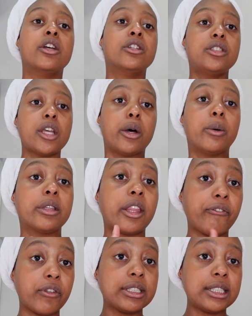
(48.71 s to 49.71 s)
So
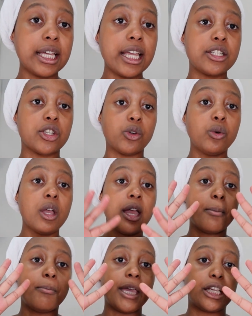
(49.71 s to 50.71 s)
the first thing I do,
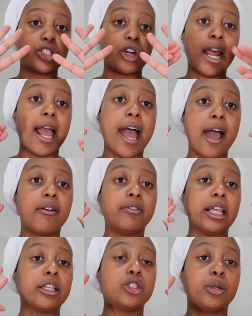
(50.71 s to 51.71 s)
make sure I have
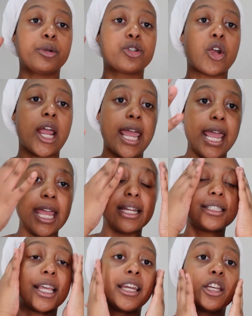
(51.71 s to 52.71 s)
like super dry
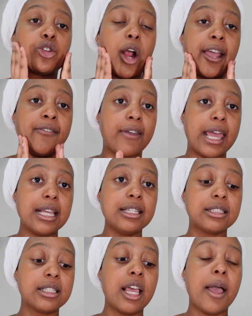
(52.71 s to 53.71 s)
hands and a dry
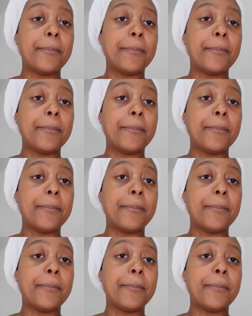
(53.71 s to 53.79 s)
face